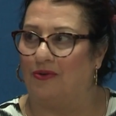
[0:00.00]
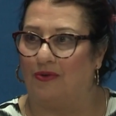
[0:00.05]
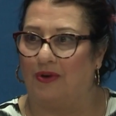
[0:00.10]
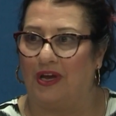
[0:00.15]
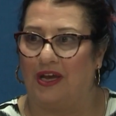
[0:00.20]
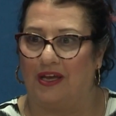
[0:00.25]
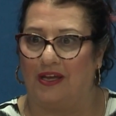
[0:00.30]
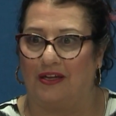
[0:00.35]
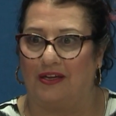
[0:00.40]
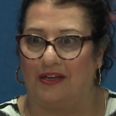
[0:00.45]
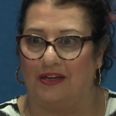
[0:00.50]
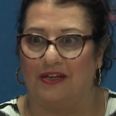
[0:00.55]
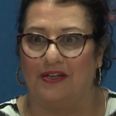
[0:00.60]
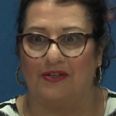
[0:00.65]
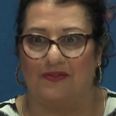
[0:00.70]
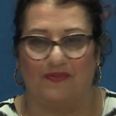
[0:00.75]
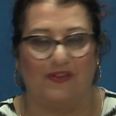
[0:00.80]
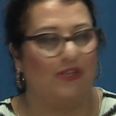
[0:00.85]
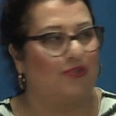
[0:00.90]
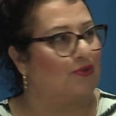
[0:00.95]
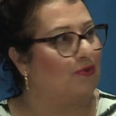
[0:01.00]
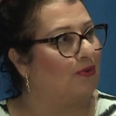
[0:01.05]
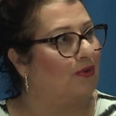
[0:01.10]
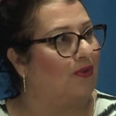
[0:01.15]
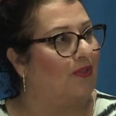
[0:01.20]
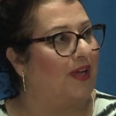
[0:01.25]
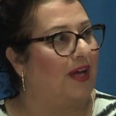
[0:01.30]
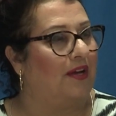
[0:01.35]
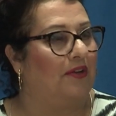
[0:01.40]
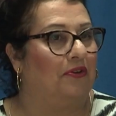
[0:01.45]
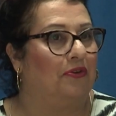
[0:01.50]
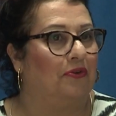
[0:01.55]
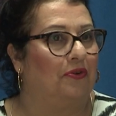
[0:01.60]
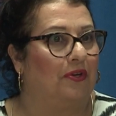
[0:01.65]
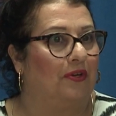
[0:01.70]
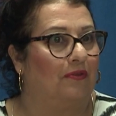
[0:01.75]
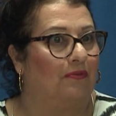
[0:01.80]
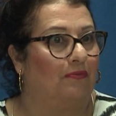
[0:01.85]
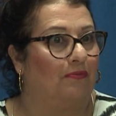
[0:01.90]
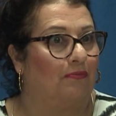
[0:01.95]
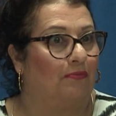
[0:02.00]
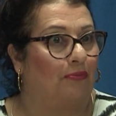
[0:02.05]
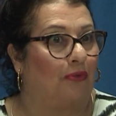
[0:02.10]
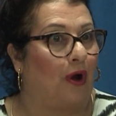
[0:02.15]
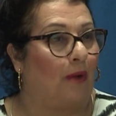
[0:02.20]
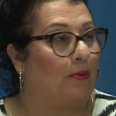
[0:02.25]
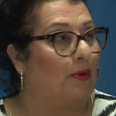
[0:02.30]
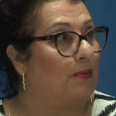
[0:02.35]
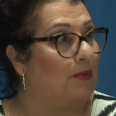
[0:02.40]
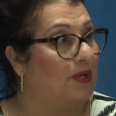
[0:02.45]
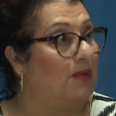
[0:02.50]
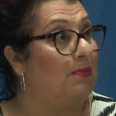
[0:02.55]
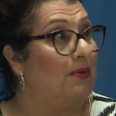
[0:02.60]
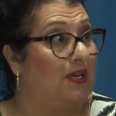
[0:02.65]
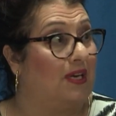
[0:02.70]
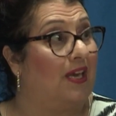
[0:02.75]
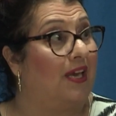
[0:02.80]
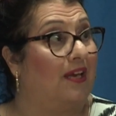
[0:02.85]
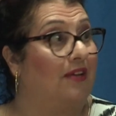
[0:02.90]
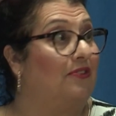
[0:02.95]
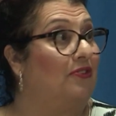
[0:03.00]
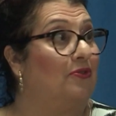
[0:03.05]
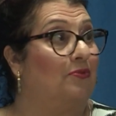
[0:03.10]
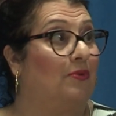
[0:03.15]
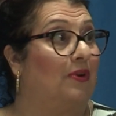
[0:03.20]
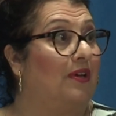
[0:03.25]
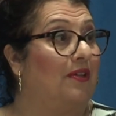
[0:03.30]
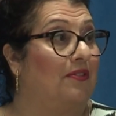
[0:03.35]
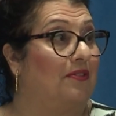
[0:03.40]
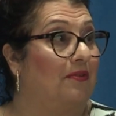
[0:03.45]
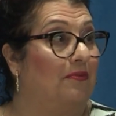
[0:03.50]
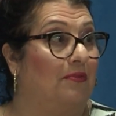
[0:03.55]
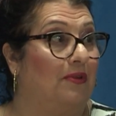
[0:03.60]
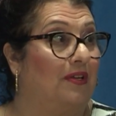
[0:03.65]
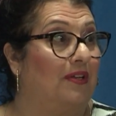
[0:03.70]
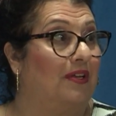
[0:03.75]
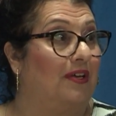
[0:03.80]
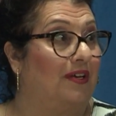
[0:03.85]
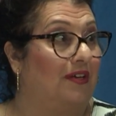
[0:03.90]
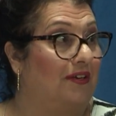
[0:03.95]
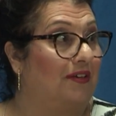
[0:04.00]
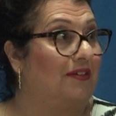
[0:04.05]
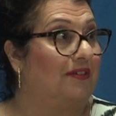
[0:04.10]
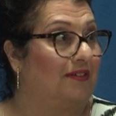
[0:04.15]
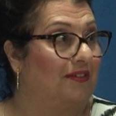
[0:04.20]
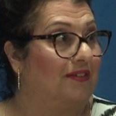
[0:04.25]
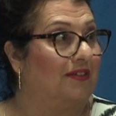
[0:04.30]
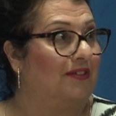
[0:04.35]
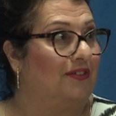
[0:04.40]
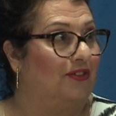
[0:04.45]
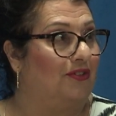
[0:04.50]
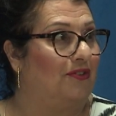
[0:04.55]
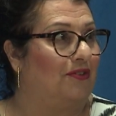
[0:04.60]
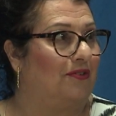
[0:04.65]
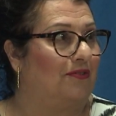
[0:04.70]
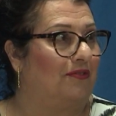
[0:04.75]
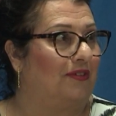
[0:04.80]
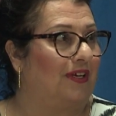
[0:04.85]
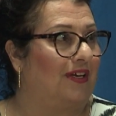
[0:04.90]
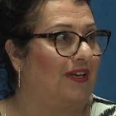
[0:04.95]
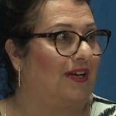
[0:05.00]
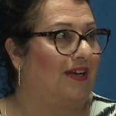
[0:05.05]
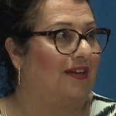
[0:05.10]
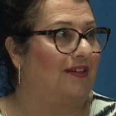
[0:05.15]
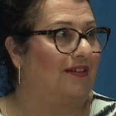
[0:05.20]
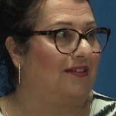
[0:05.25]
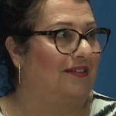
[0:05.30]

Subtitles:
and an individual that you can probably be candid with and be like, I kind of